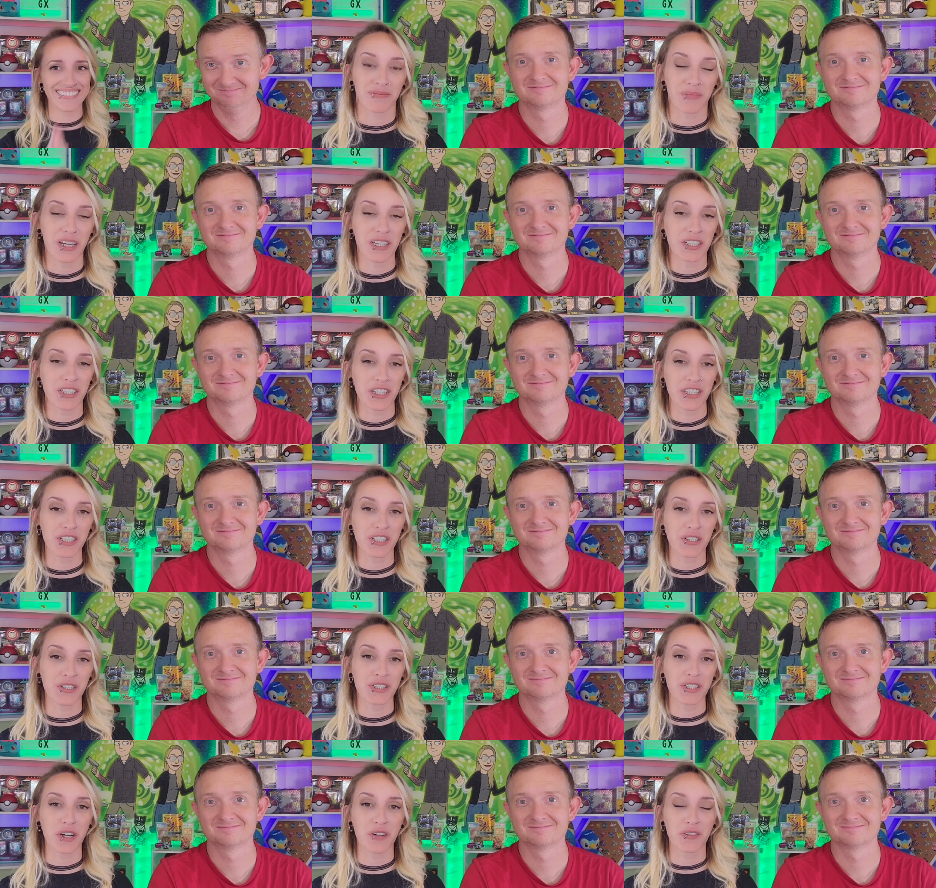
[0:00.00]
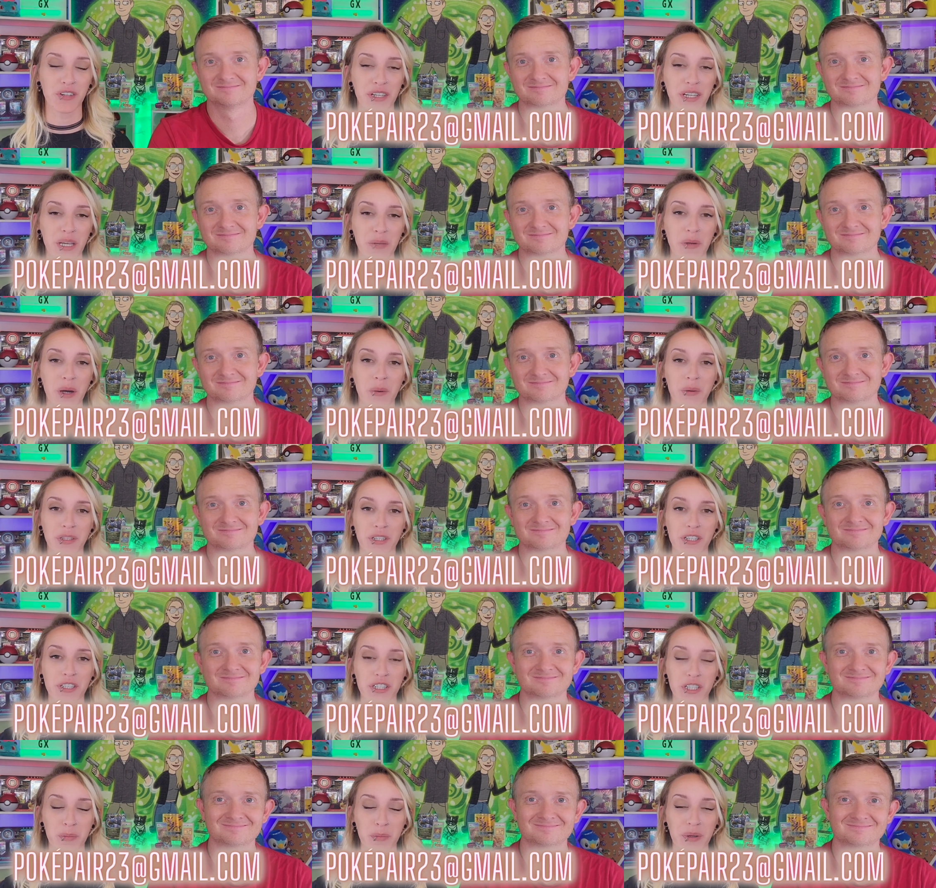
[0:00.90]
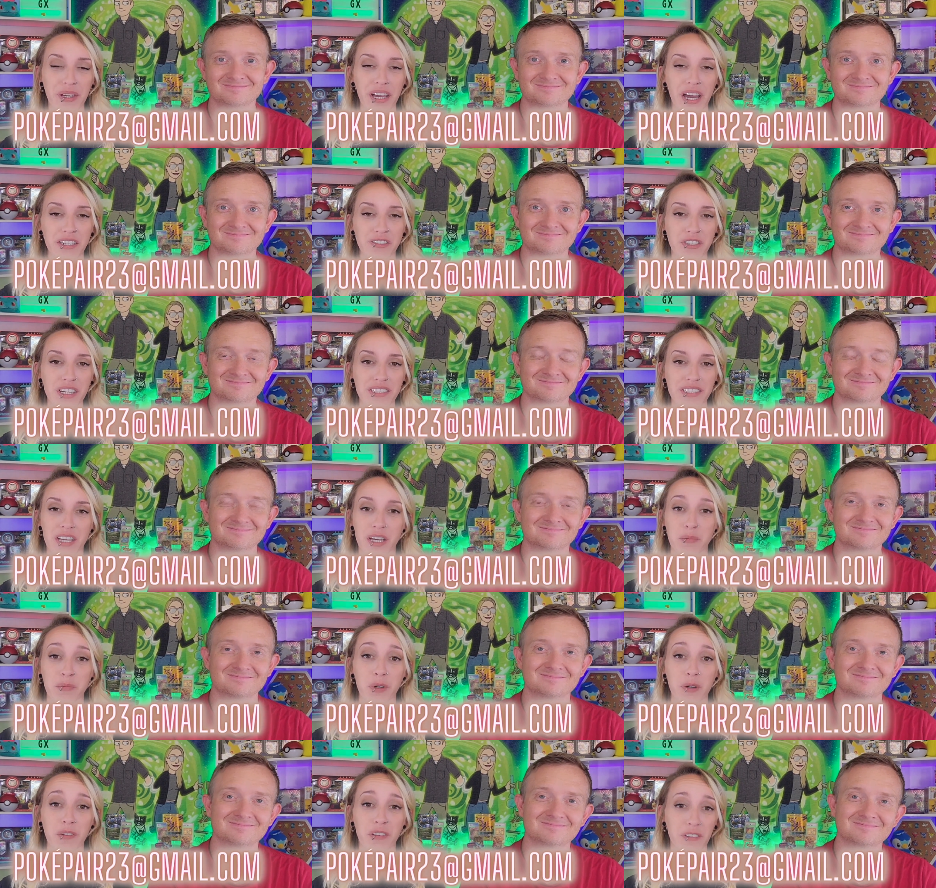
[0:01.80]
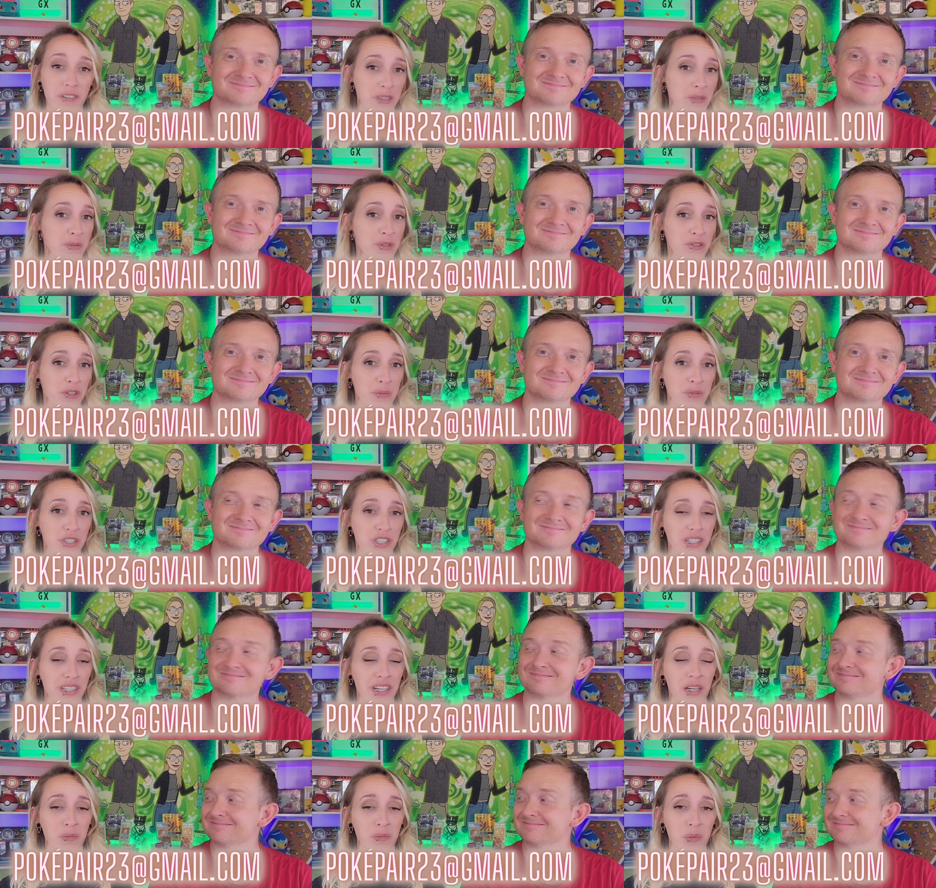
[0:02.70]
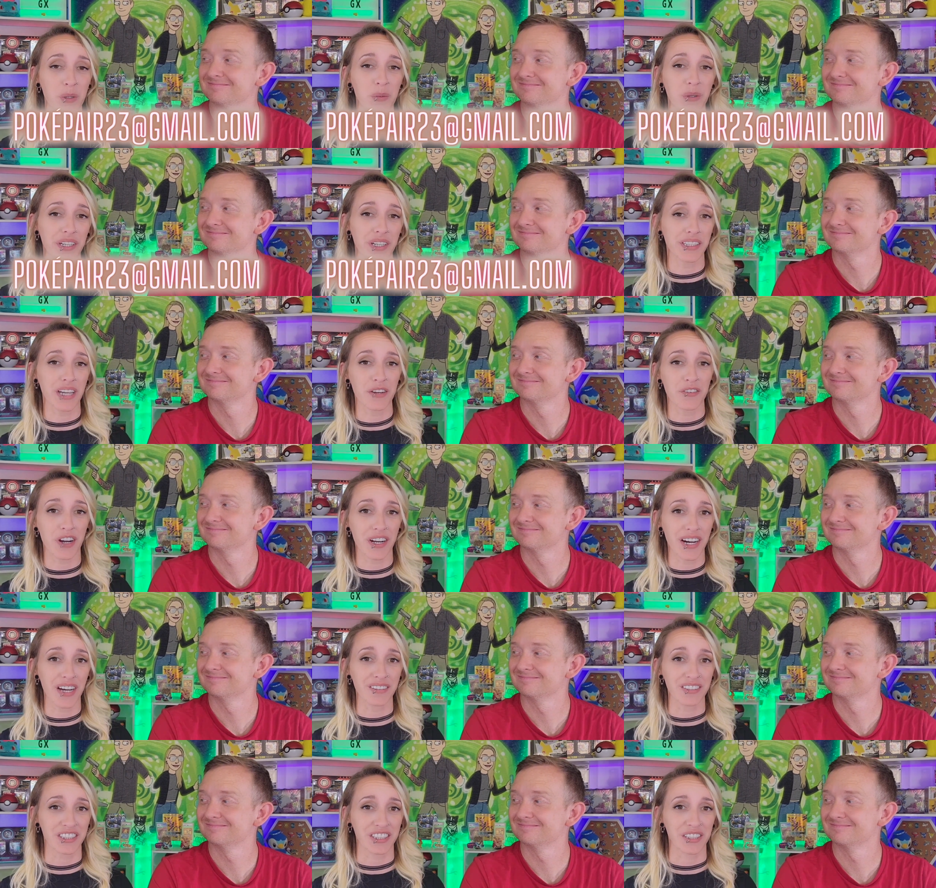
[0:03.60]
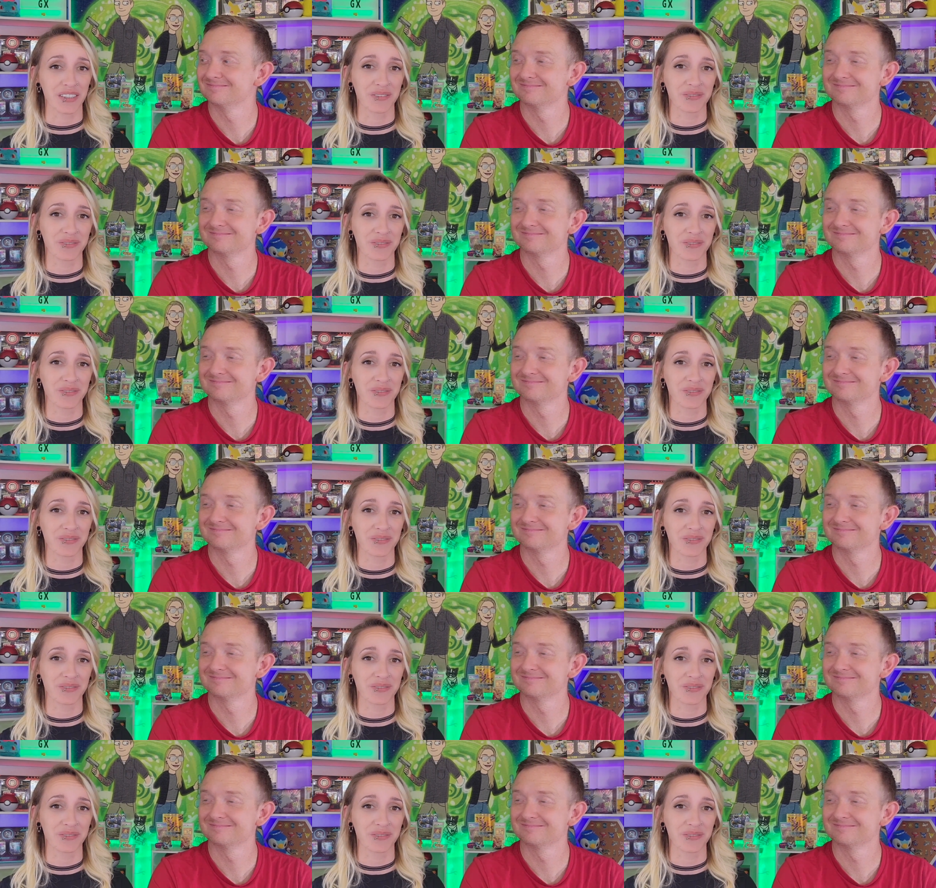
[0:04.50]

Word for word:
Speaker 1: Make sure you shoot us over an email with your shipping address and proof of subscription, and we will get that right out to you.